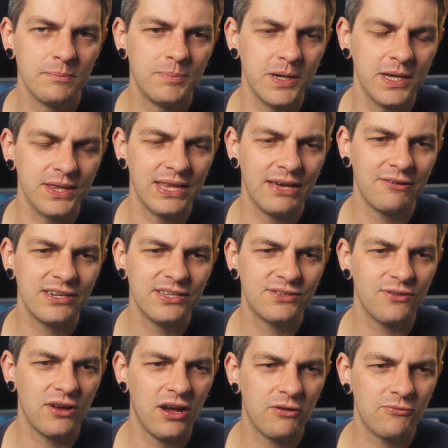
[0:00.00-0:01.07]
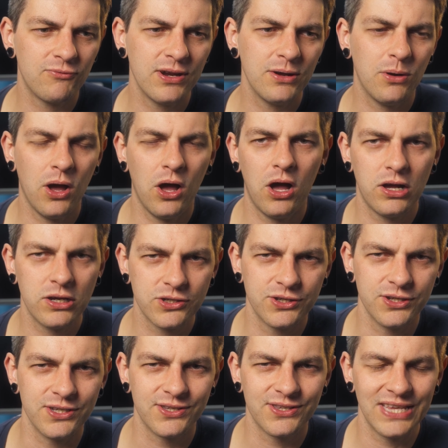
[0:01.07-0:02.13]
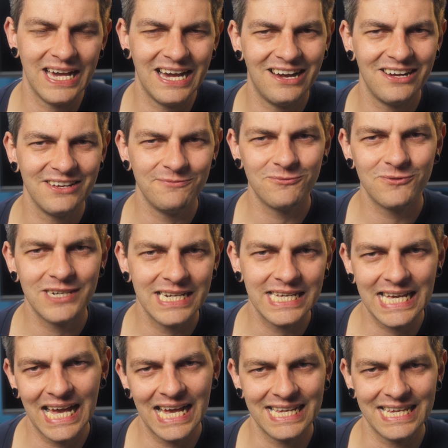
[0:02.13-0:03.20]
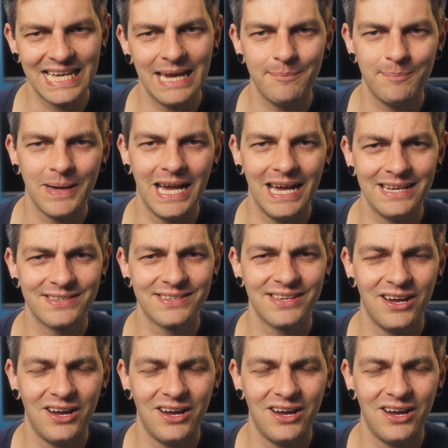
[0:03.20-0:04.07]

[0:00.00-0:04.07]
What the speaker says: But there is a real harshness that I really can't get past.